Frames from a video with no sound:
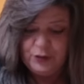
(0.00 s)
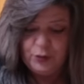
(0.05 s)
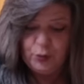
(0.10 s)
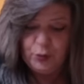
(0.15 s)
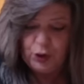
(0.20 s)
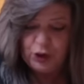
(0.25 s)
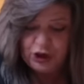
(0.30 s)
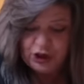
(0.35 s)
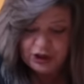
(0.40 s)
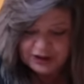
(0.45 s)

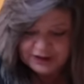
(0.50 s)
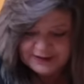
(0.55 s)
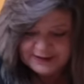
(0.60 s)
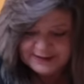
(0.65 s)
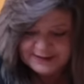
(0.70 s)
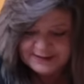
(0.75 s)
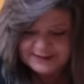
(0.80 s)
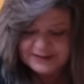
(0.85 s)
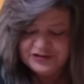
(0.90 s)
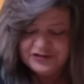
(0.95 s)
work
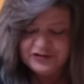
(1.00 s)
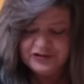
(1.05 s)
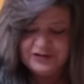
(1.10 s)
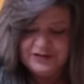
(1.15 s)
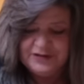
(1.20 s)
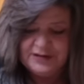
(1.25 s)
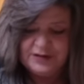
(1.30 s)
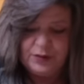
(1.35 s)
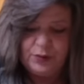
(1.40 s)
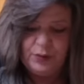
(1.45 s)

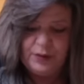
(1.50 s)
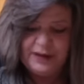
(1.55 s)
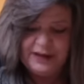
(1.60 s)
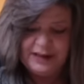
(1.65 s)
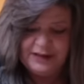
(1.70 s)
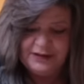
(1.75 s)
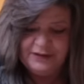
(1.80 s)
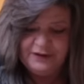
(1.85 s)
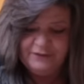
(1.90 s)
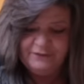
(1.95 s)
decisions going
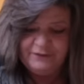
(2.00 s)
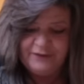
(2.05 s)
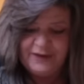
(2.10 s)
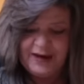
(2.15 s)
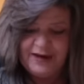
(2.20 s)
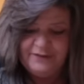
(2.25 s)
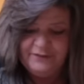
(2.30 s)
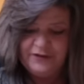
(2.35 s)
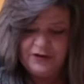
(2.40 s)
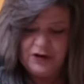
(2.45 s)
in your
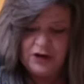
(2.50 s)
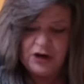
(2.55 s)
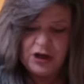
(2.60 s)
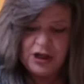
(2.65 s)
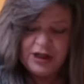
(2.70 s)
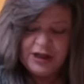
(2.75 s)
favor,